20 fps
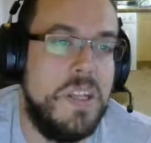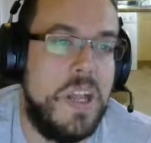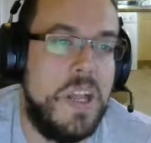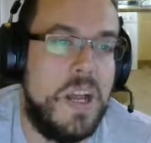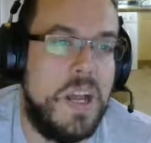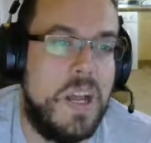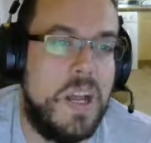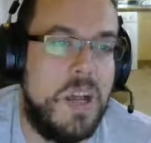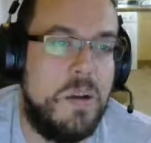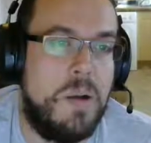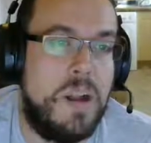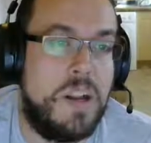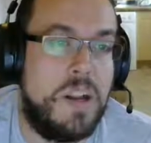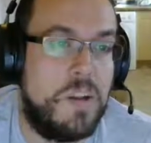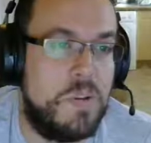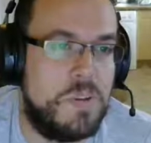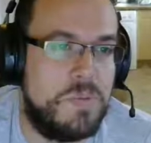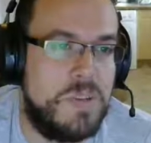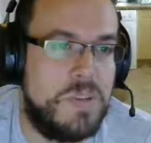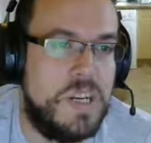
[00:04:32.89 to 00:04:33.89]
And of
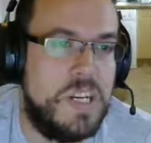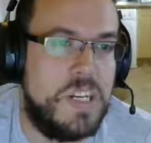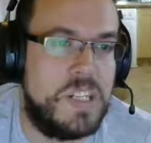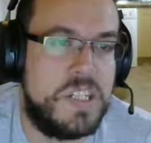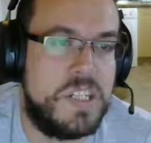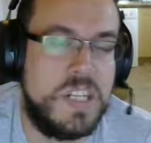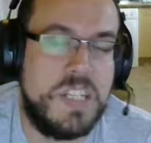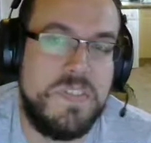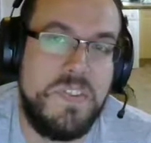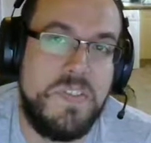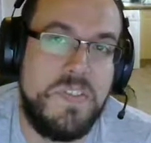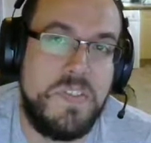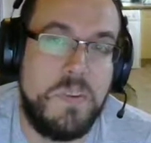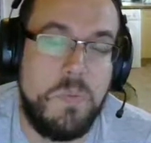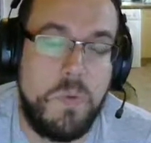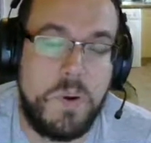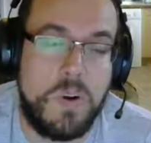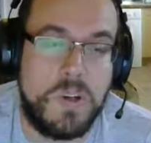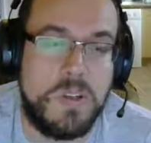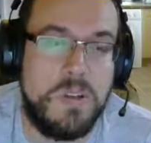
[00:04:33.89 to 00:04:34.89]
course, we need a 650
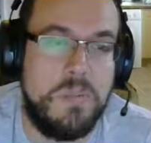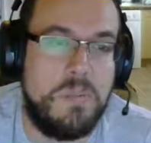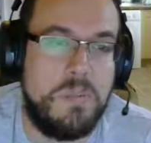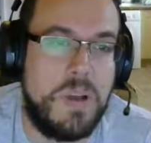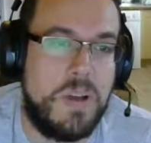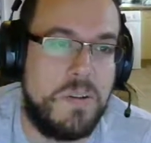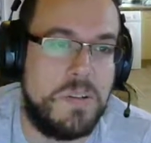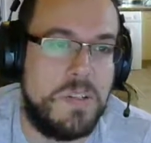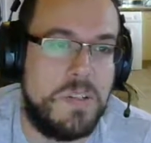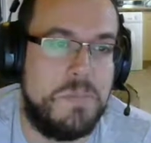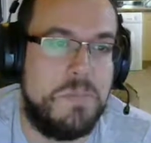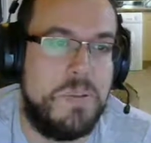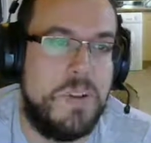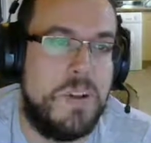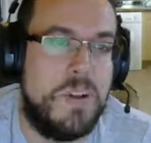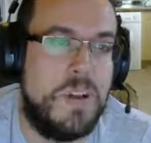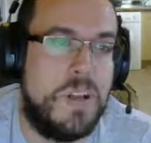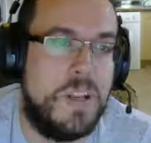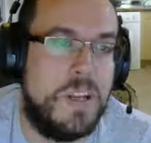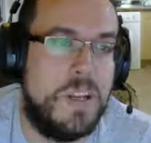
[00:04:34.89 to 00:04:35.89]
watt power
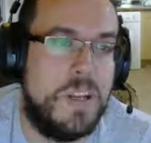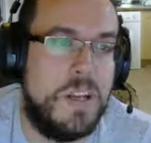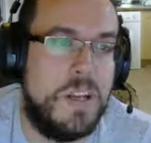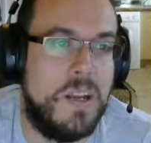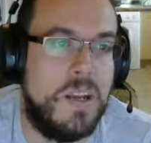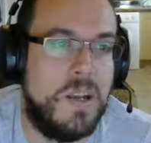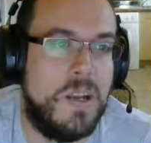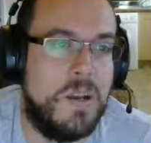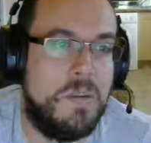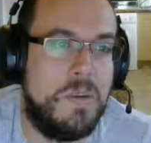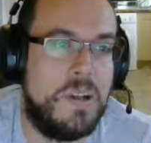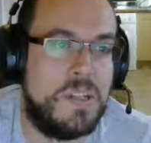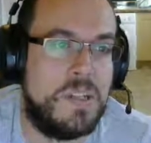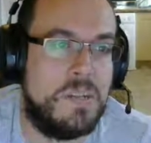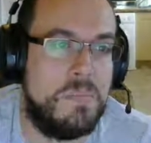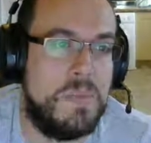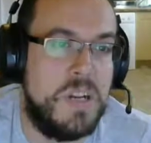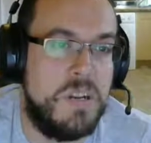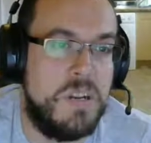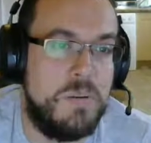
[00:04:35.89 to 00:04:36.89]
supply as a
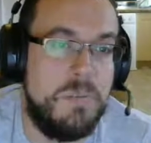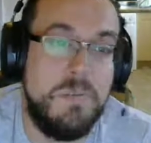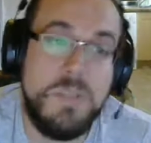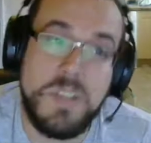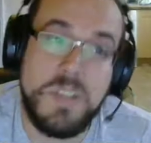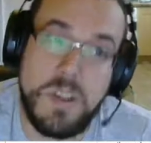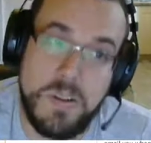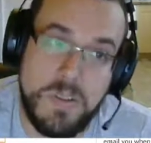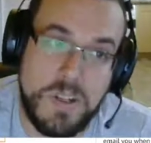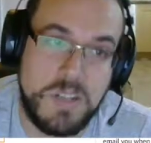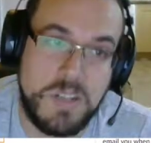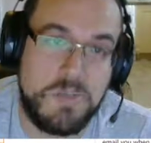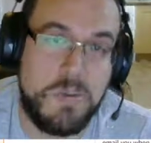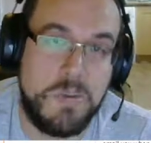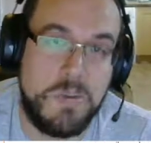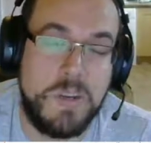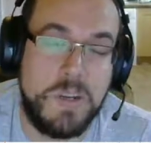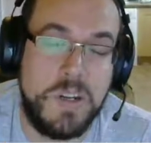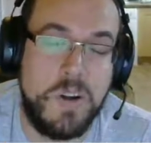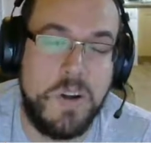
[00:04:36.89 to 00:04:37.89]
minimum, so that's
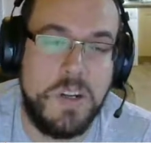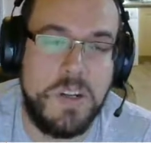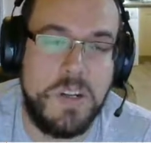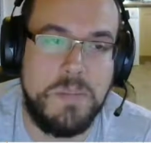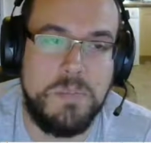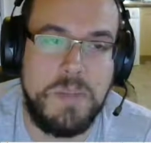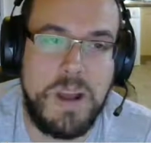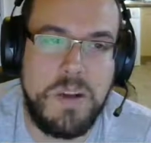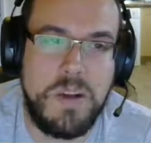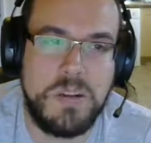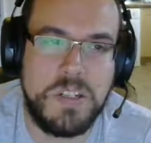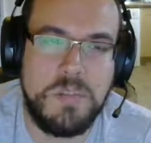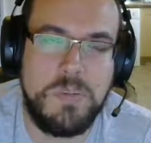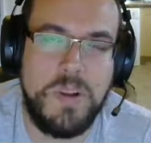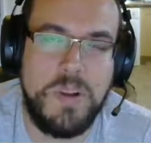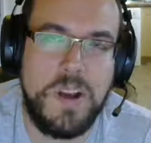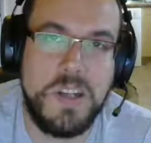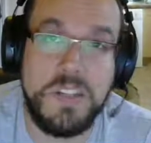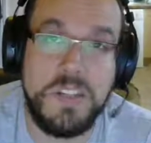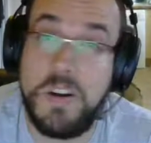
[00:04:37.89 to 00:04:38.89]
what we got. And power
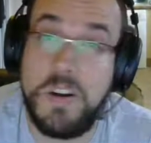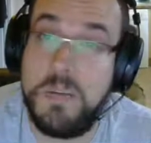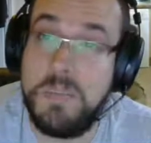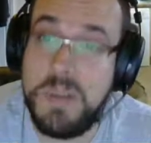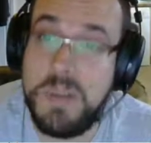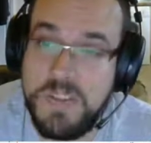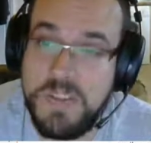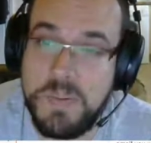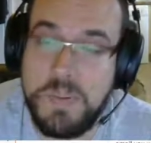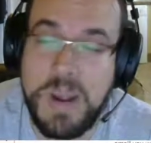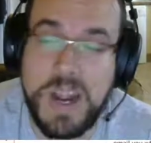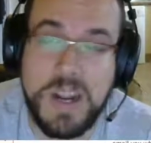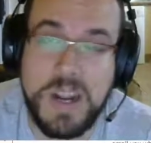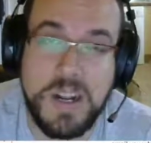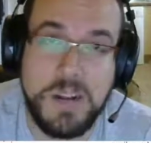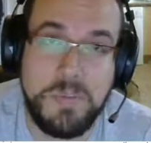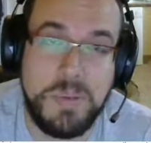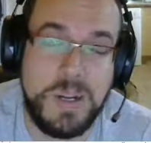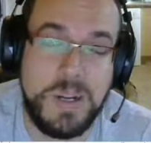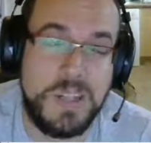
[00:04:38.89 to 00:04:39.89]
supplies are a bit of a pain in
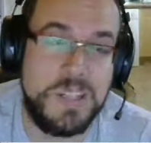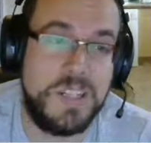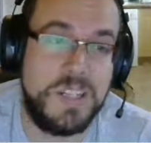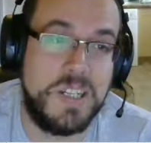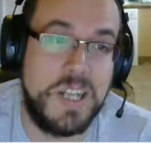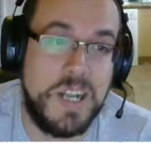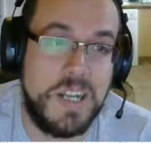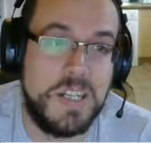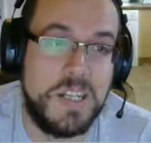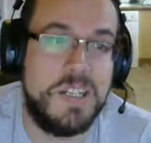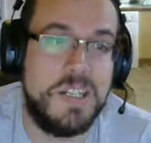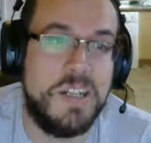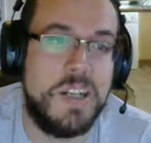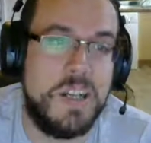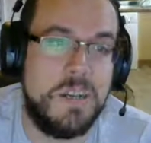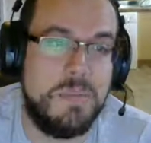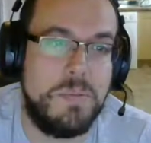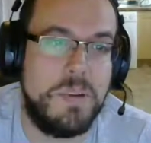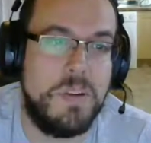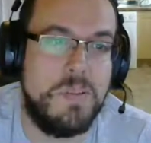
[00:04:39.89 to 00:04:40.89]
the butt to get
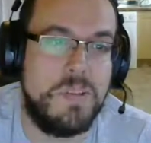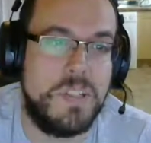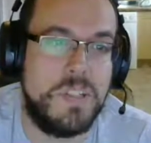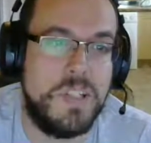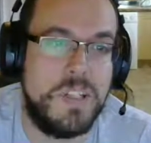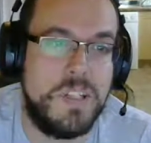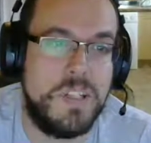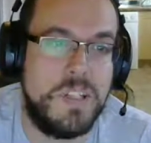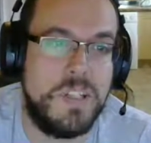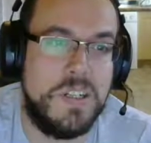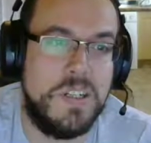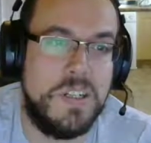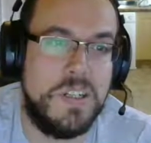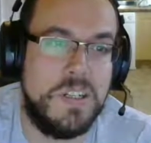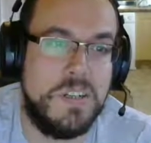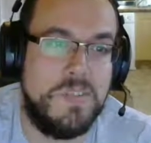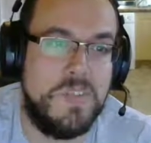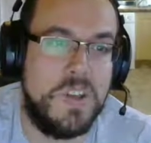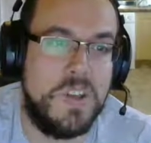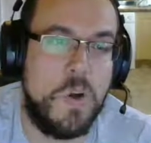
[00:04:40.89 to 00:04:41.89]
because
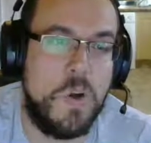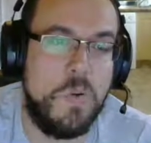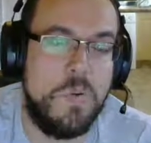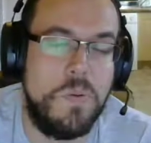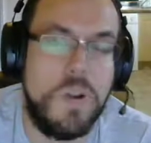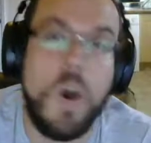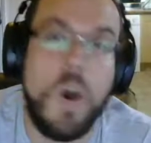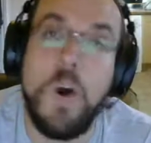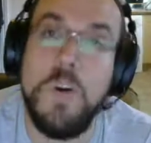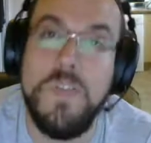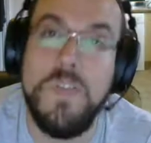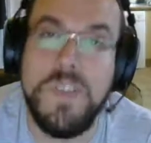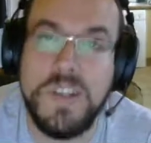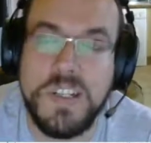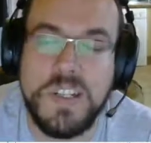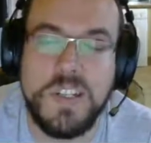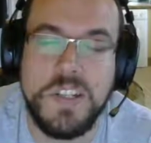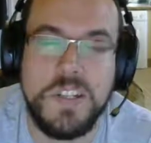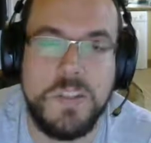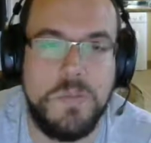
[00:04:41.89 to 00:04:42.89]
of the whole COVID
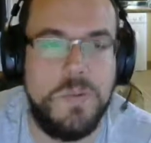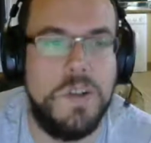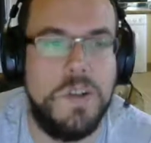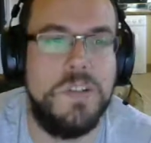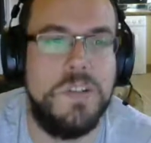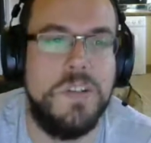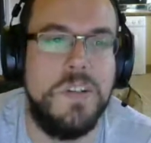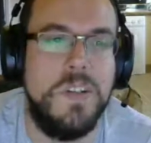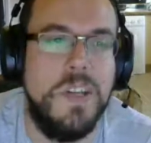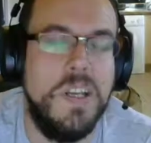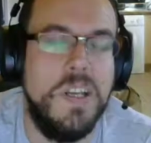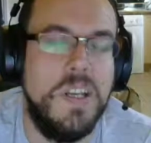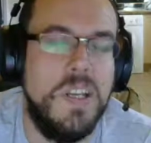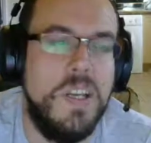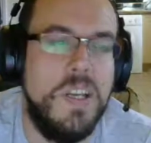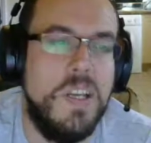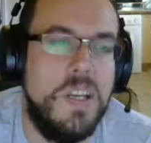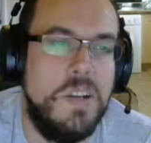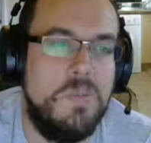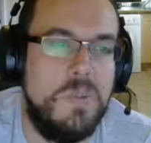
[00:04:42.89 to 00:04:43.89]
situation
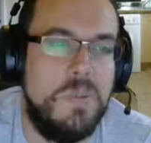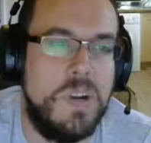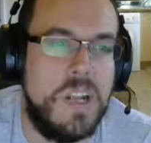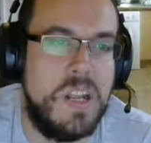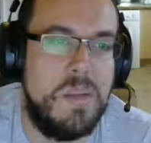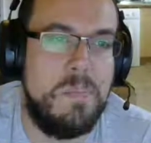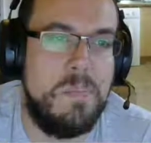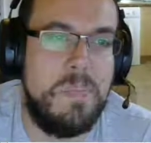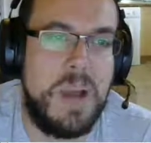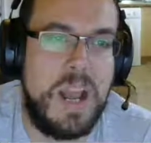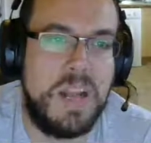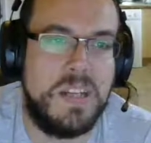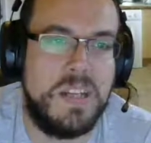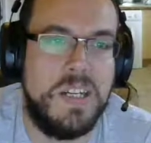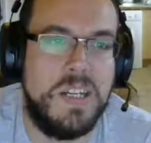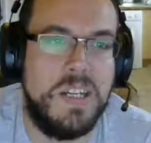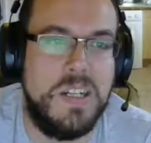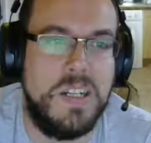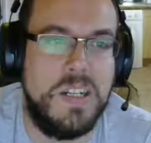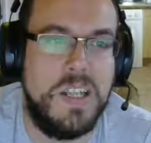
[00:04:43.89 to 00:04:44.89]
really
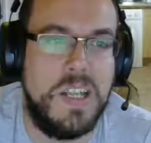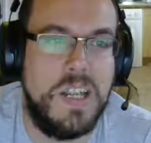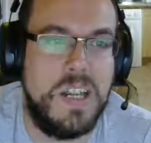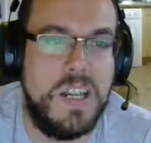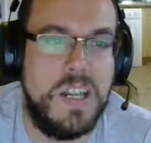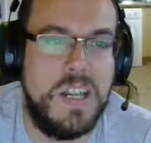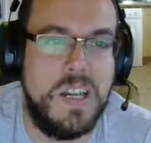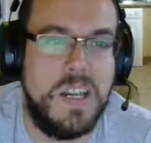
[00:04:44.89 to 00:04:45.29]
impacting the